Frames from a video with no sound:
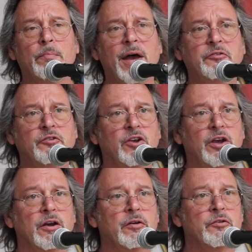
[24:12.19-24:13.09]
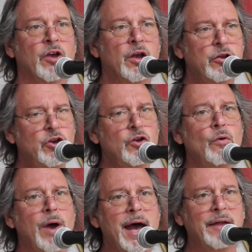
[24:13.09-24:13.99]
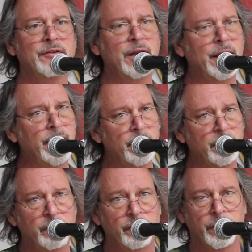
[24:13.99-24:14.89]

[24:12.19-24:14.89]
best years you had to live